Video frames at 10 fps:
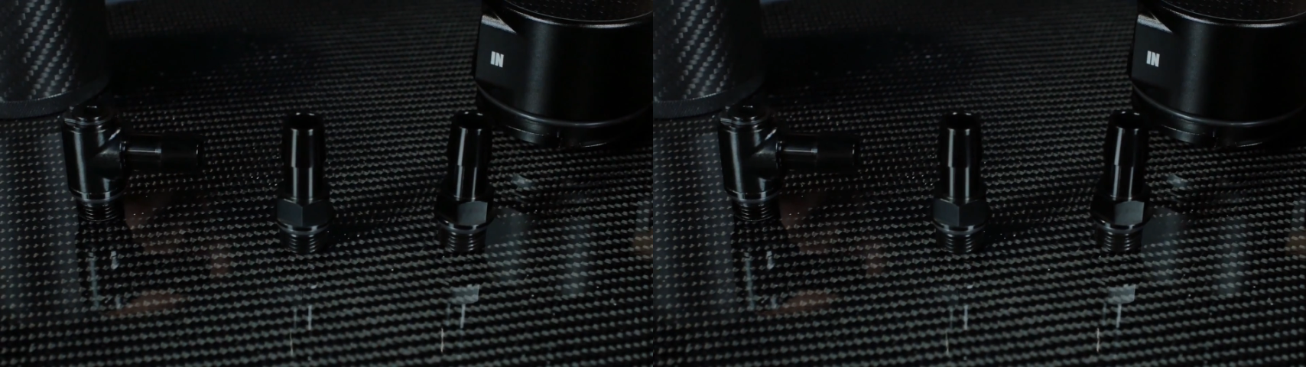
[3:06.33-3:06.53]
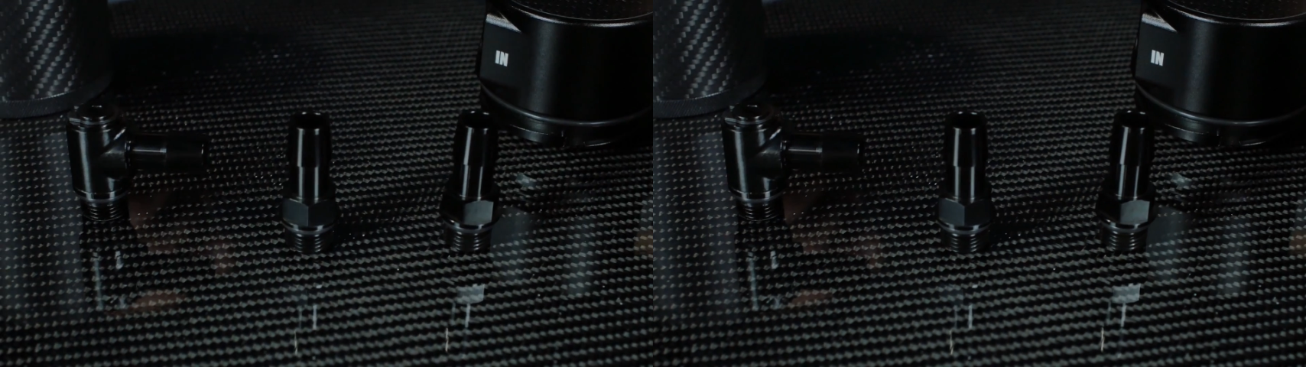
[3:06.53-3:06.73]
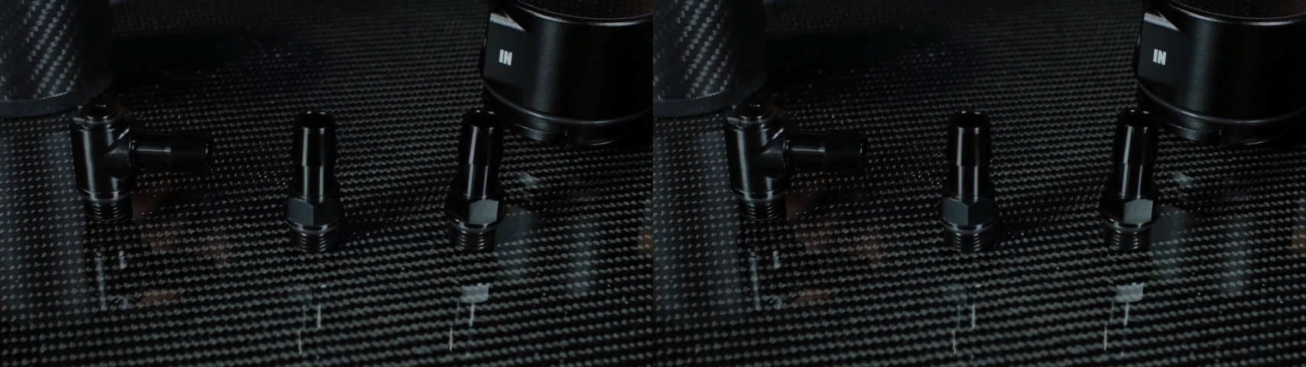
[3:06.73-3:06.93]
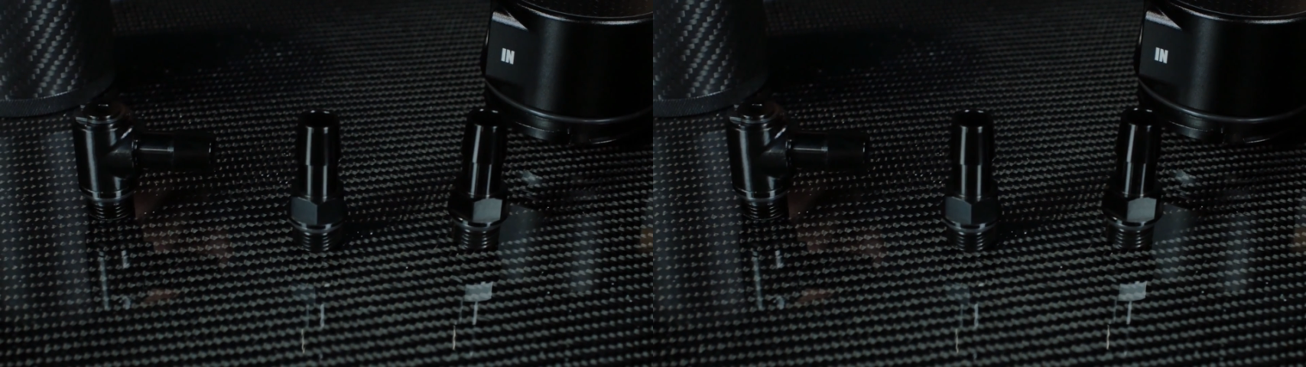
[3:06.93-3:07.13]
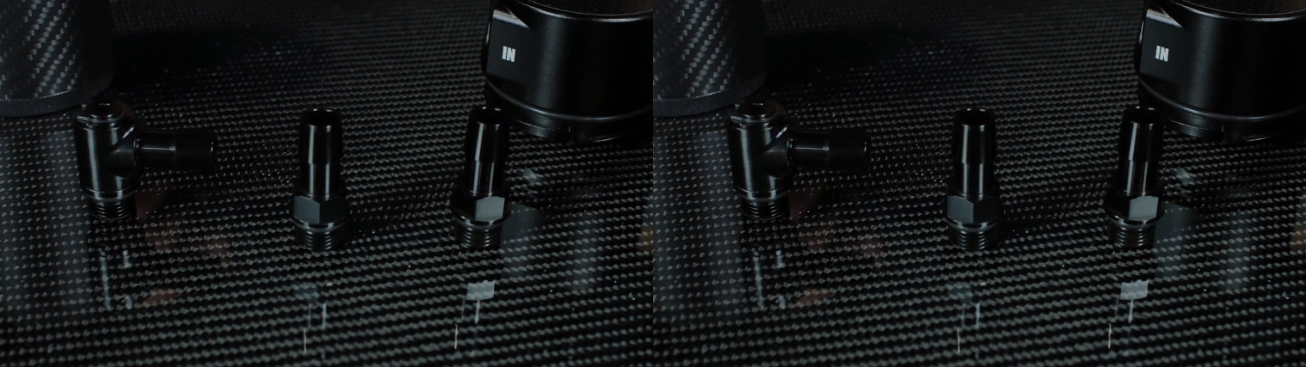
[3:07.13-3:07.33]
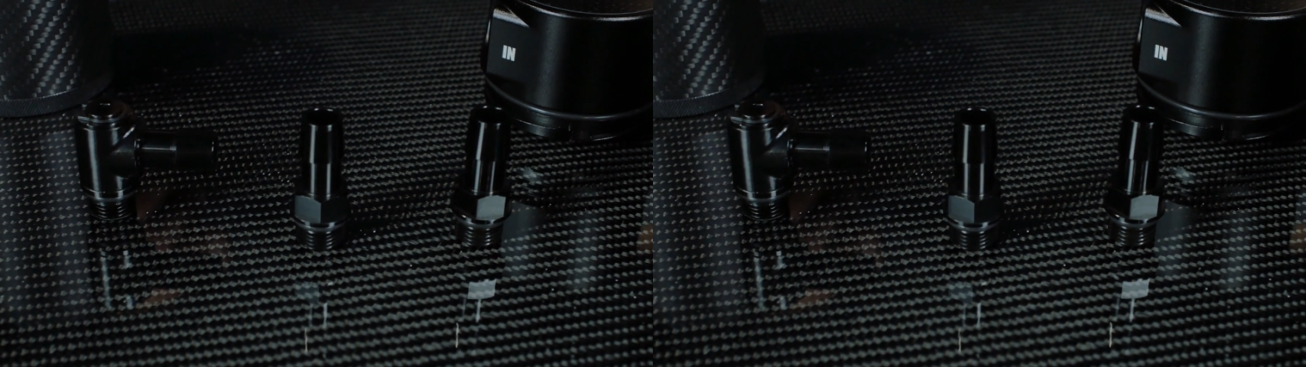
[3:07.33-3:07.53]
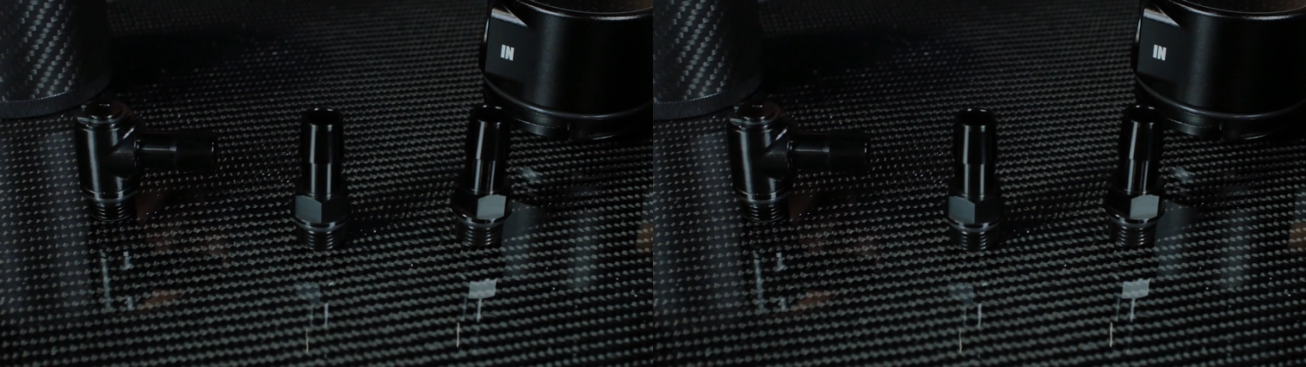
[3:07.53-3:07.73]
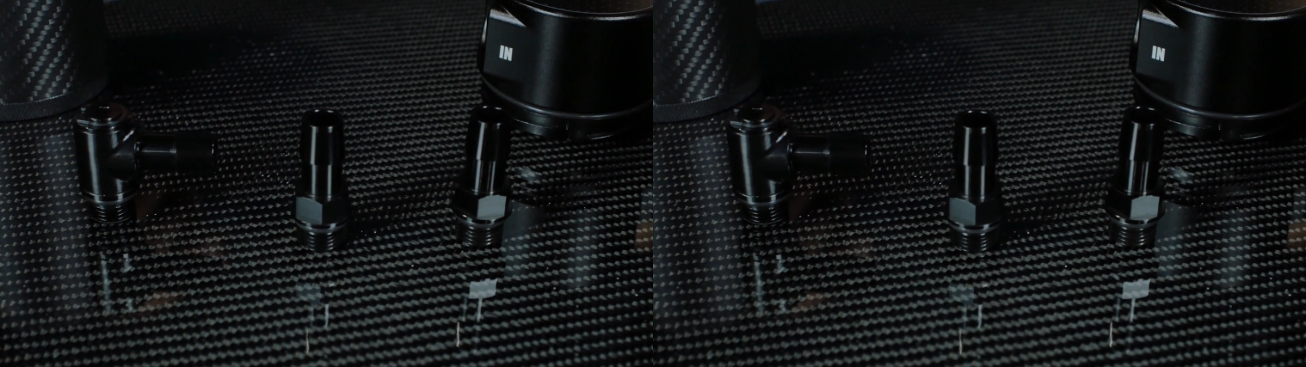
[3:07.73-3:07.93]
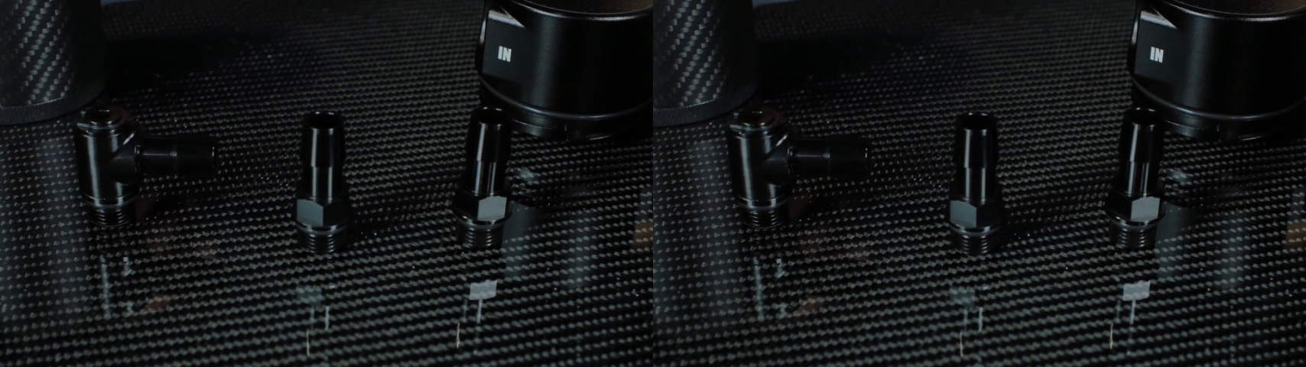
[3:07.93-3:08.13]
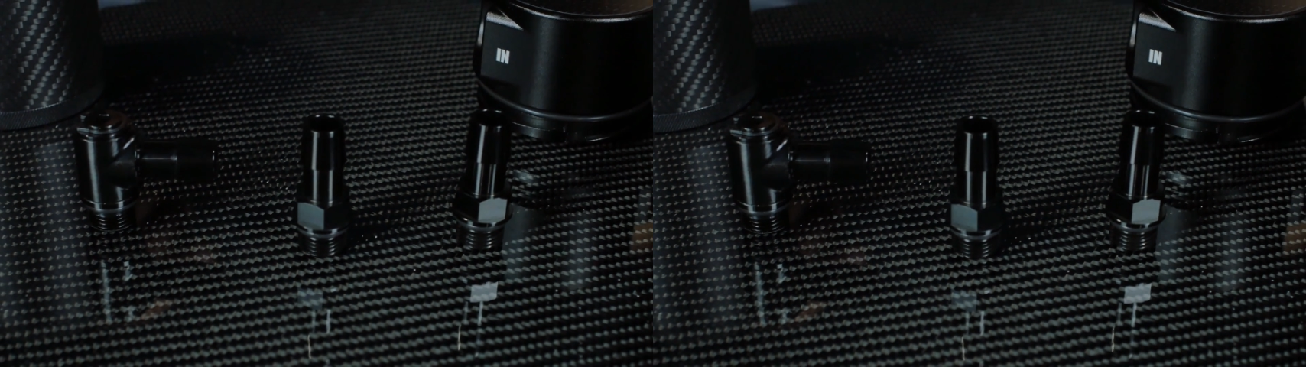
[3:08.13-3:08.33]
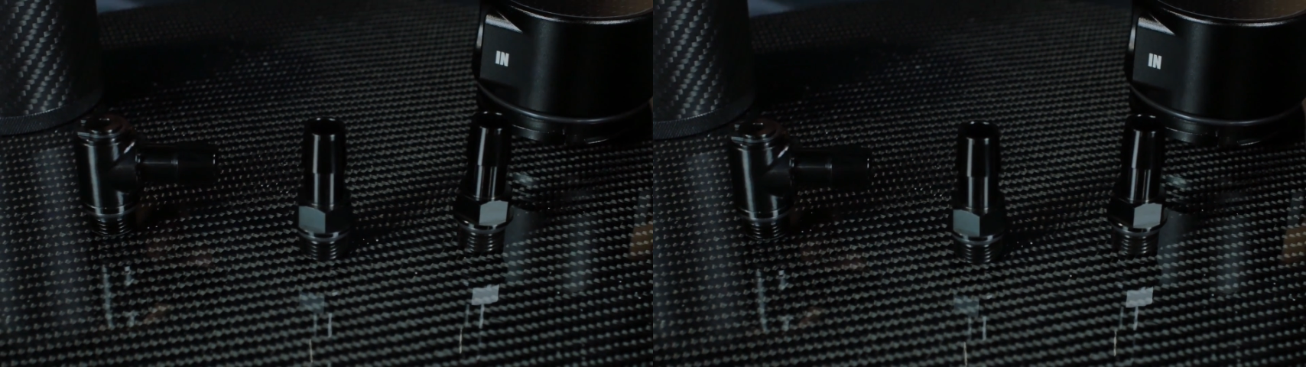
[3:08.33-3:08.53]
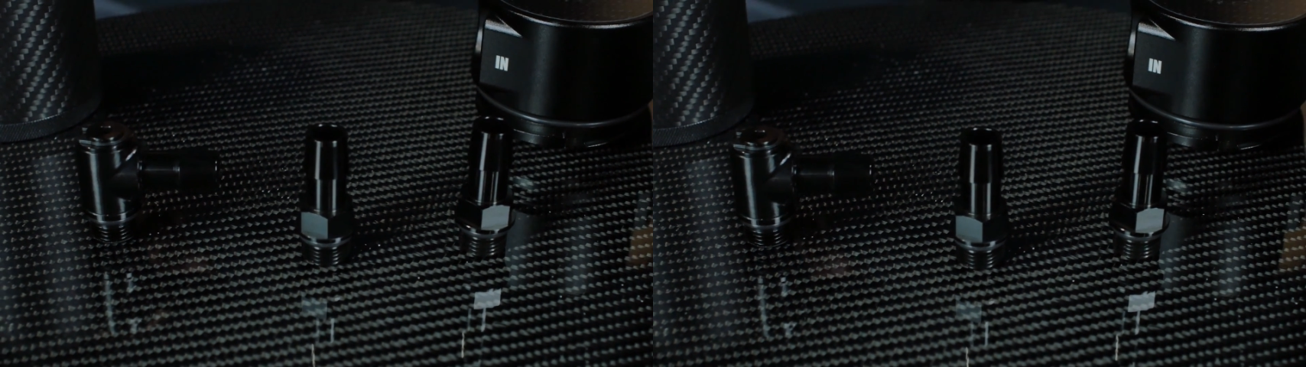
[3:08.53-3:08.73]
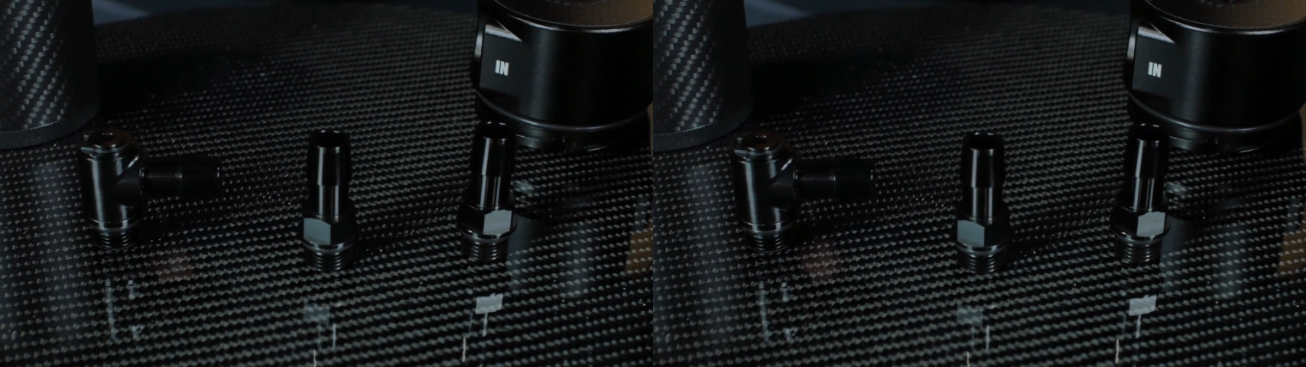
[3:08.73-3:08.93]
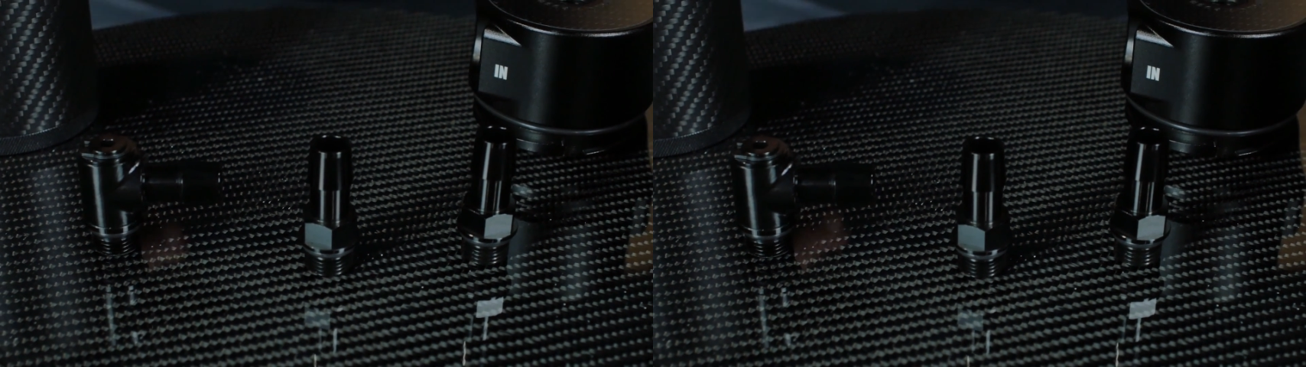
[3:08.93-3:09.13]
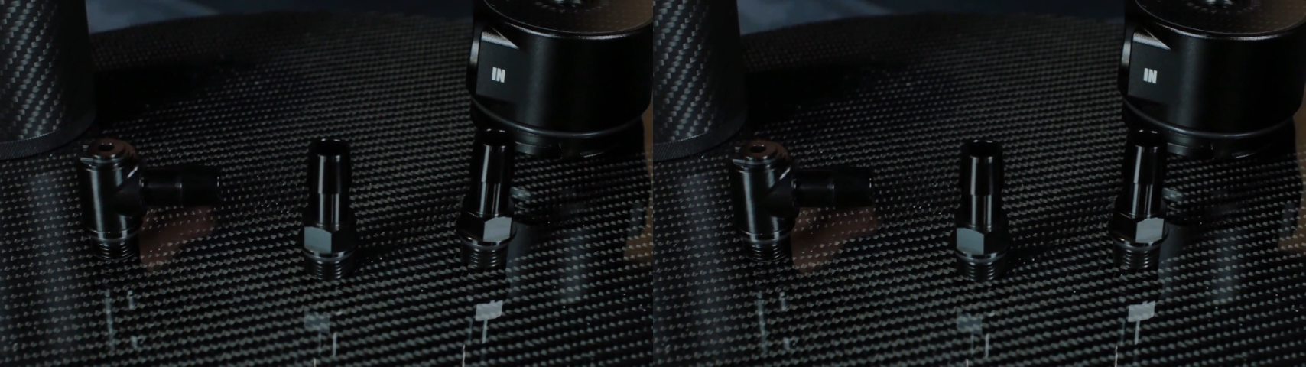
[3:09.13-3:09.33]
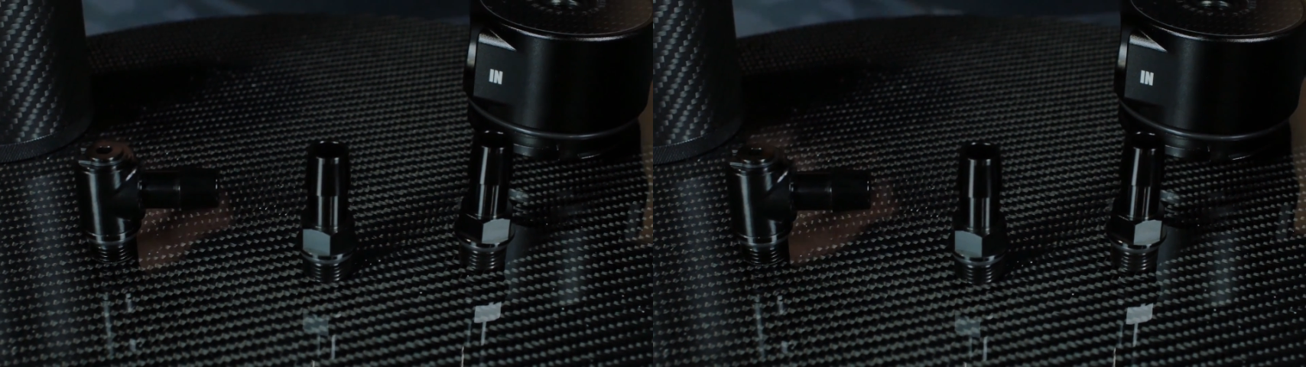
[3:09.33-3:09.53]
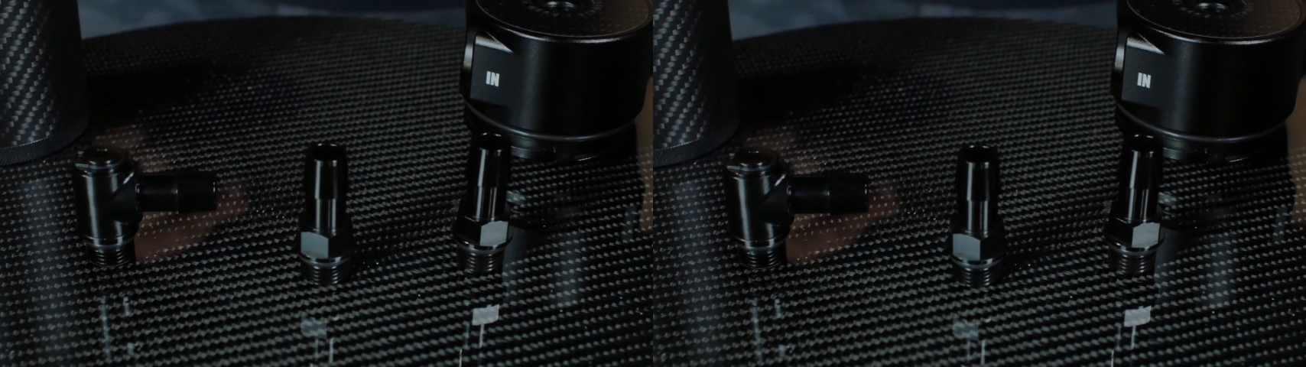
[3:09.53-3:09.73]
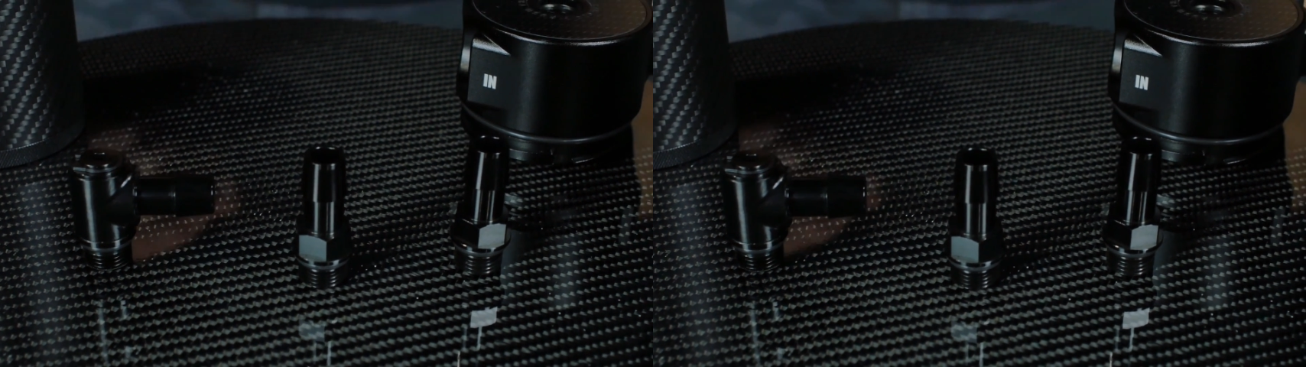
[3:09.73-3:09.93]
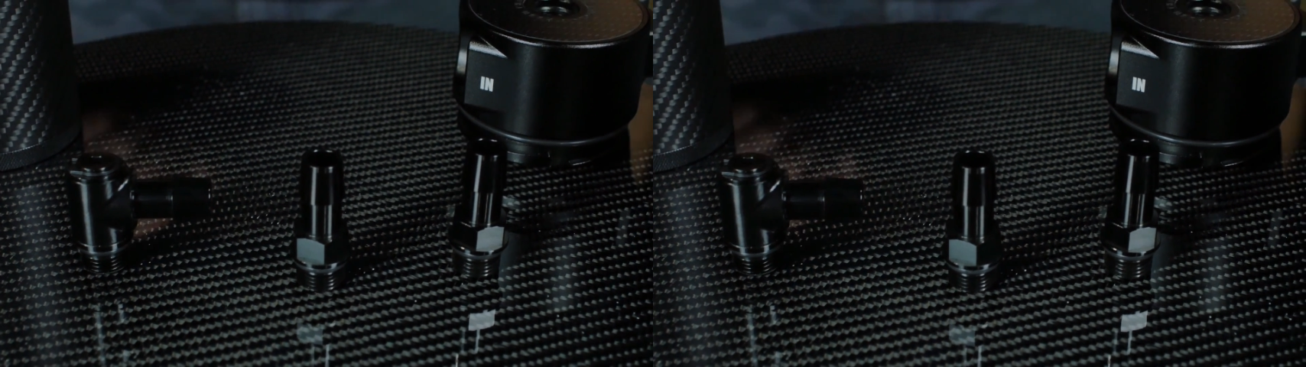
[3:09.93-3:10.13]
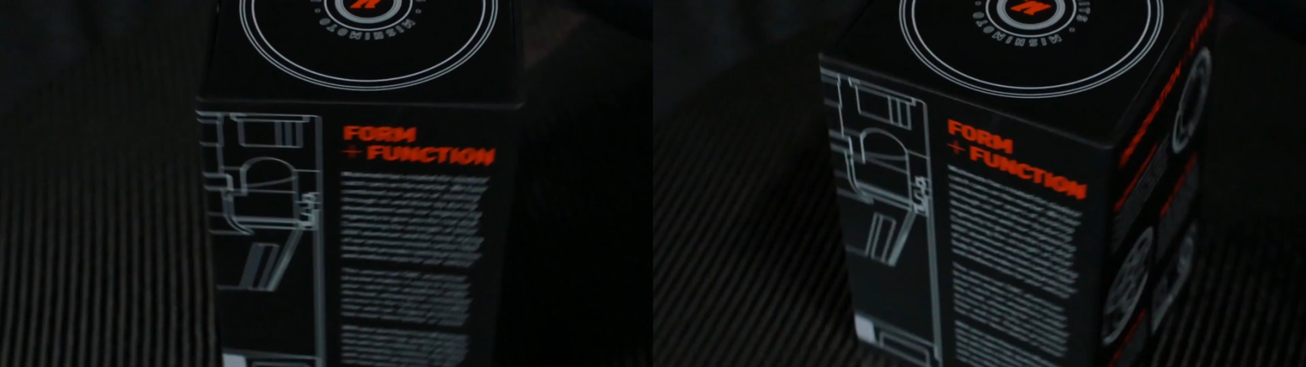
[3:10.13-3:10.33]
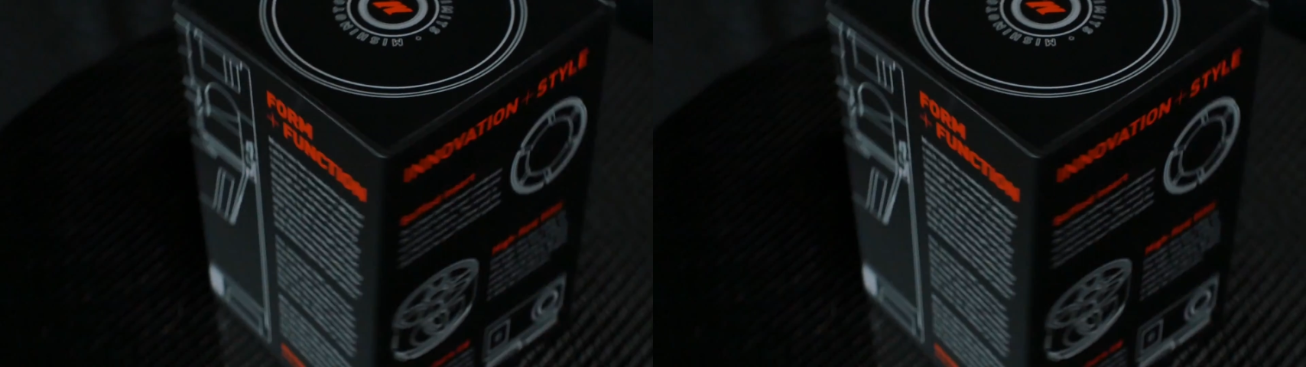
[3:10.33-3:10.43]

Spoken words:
(no speaker visible)